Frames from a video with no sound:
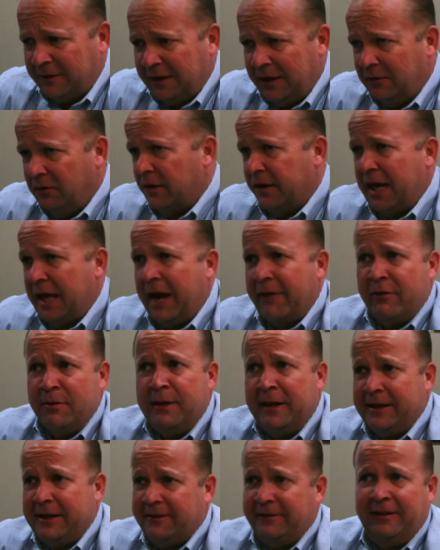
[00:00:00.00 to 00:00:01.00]
we could say,
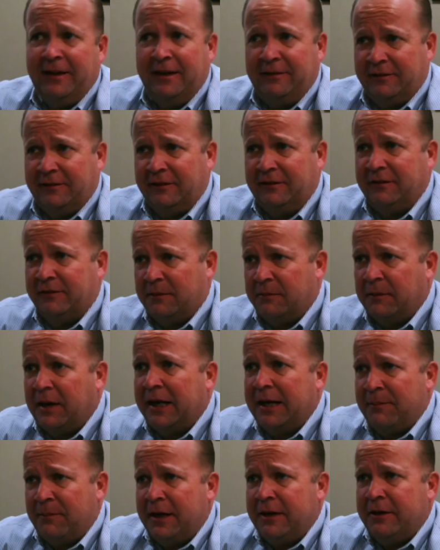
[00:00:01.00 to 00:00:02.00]
look, everybody says
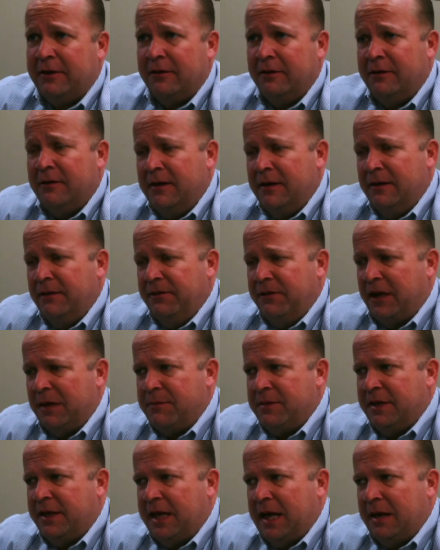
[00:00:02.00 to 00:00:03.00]
this is a moneymaker,
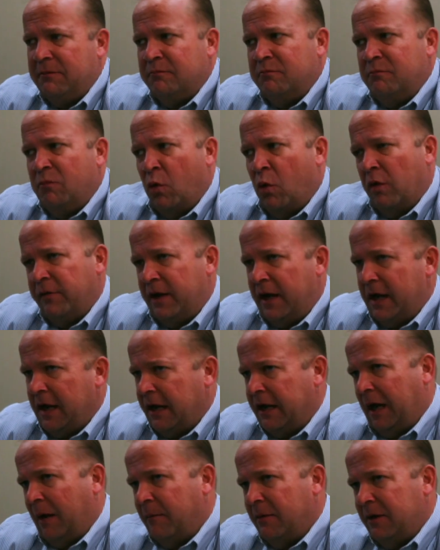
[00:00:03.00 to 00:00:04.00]
then it became
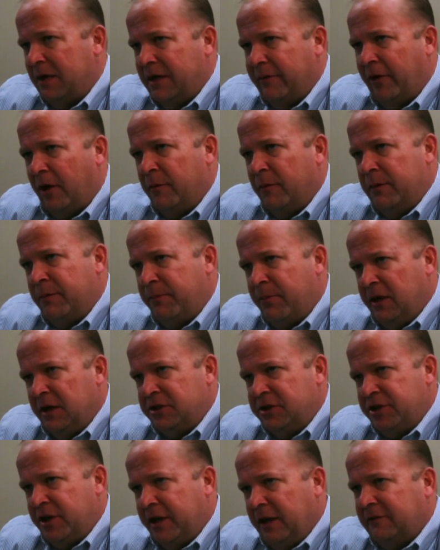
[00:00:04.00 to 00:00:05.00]
more of an economic
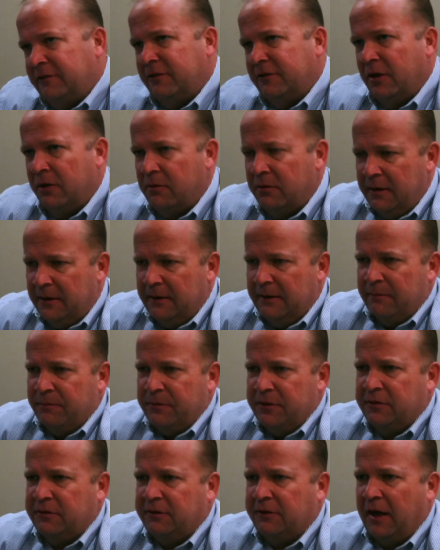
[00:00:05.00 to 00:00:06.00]
development project. So
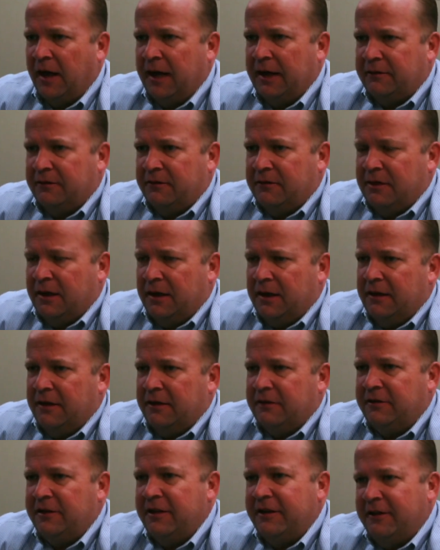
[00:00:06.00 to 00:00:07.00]
Scott,
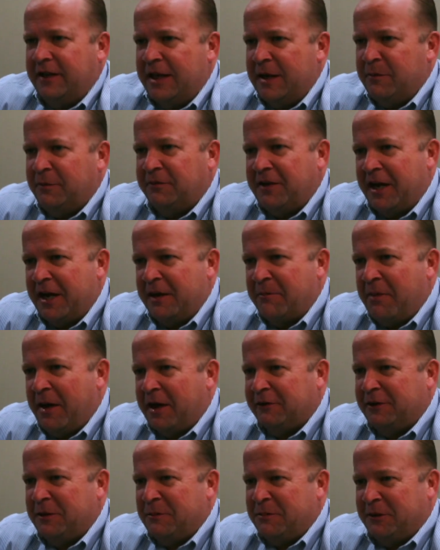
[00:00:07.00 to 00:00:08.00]
as he keeps
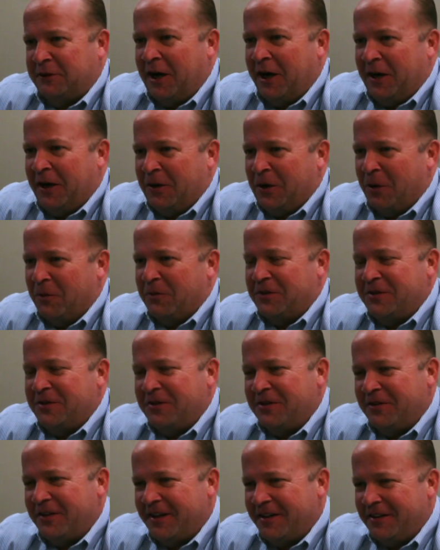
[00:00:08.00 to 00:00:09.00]
saying, passed the baton
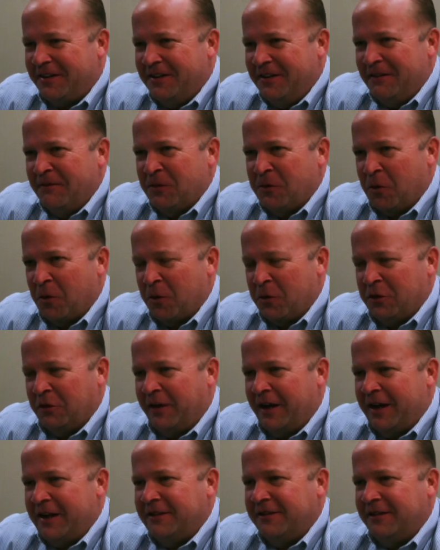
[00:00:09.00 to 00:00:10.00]
over to the
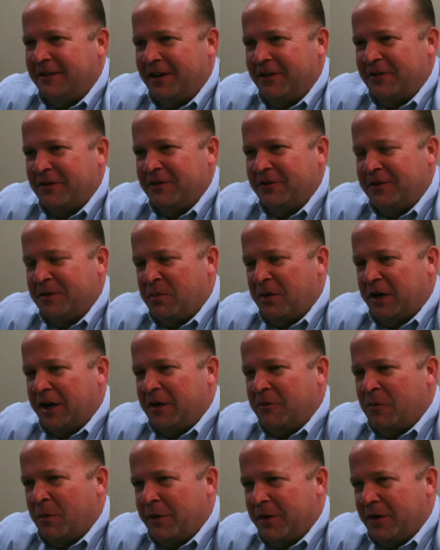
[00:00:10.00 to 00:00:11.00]
Growth Alliance and
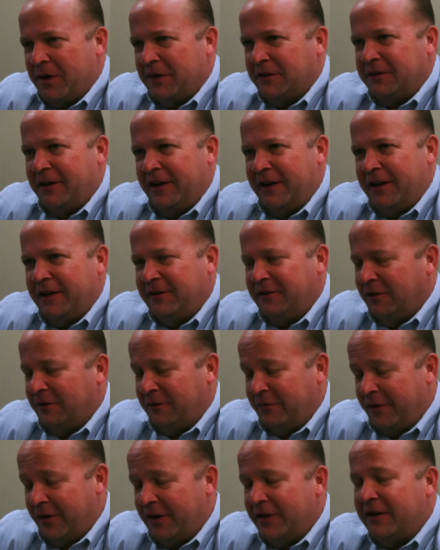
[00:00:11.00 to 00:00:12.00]
others to bring it where we are
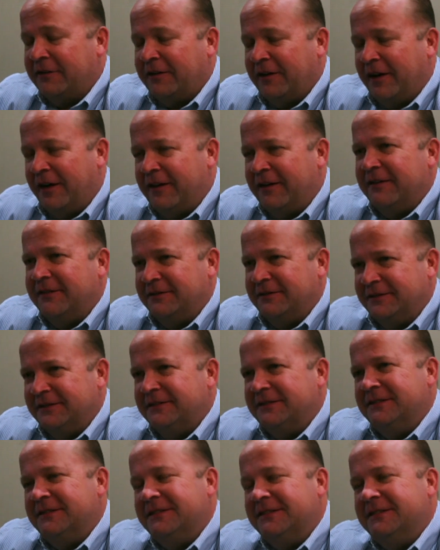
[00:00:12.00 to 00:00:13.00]
today. So it's very exciting.